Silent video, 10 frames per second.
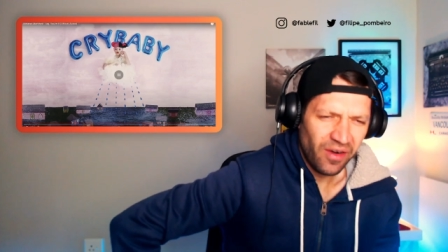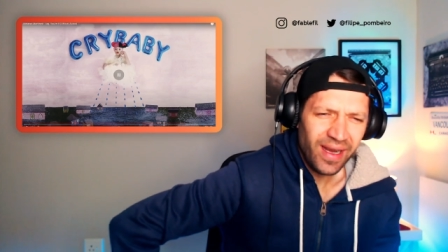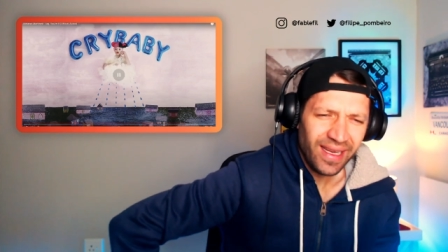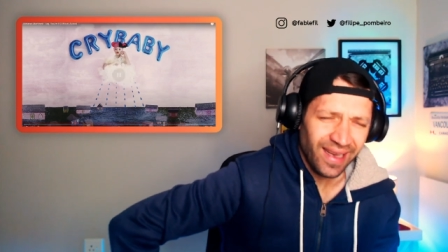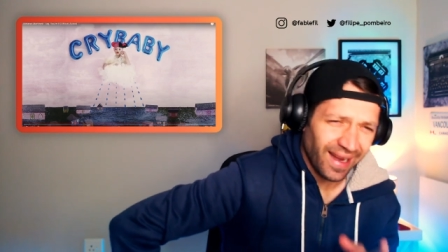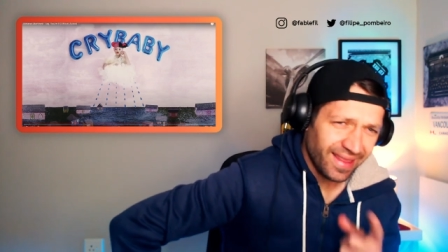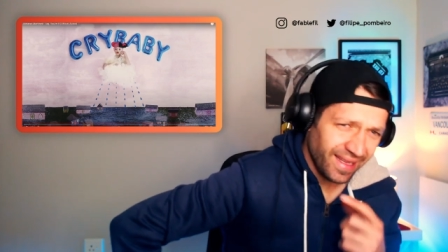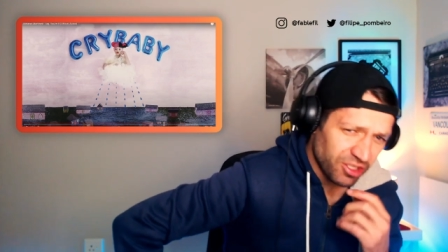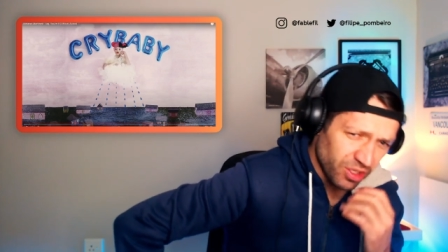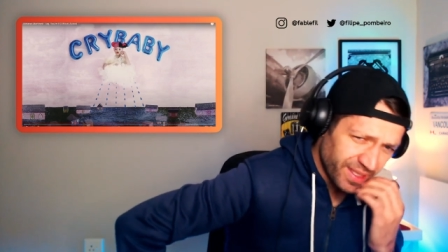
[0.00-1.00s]
really like
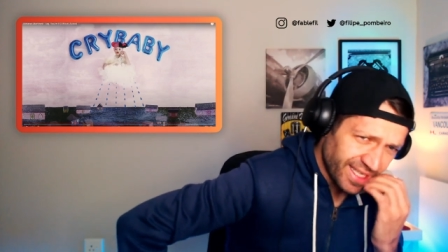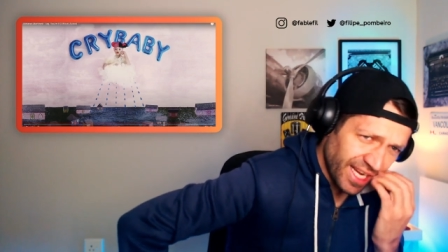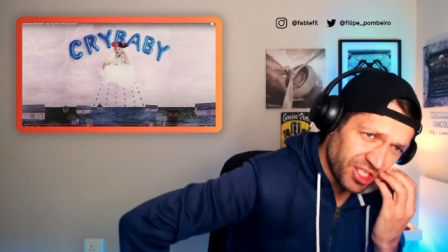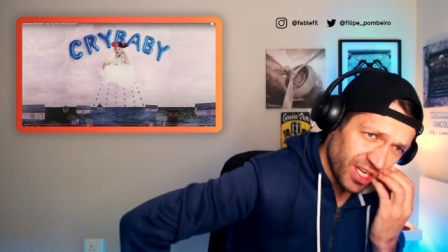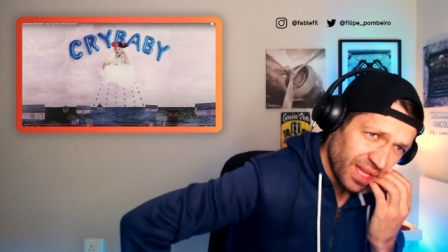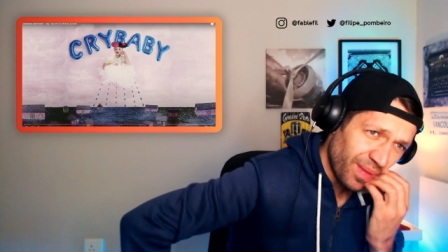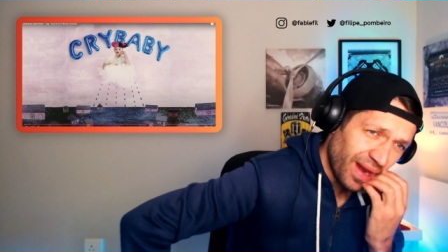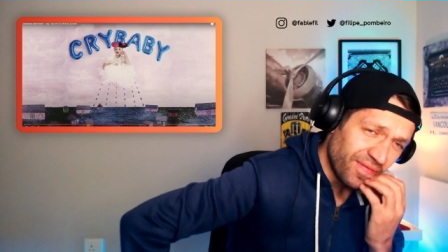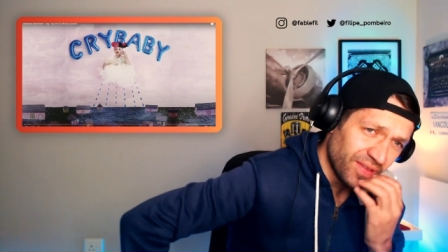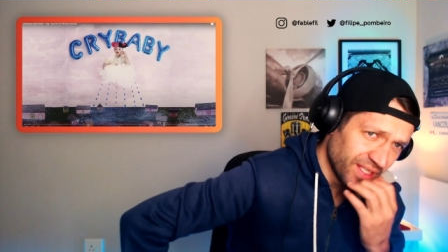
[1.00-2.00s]
the instrumentation and the
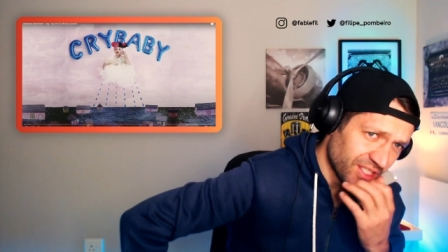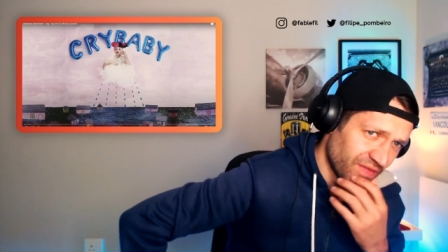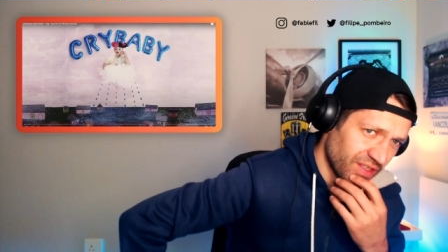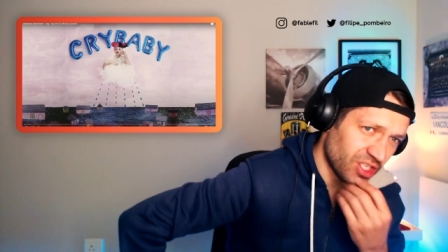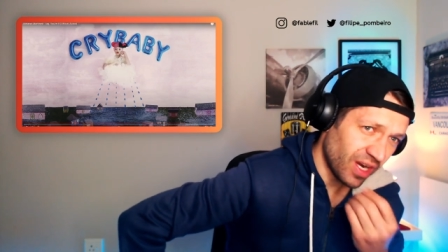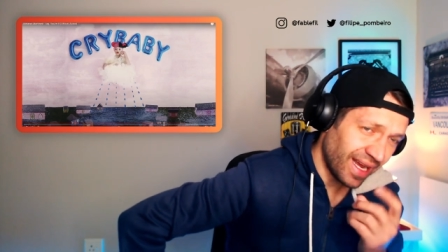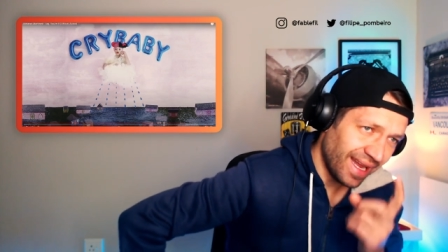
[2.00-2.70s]
playfulness of the song.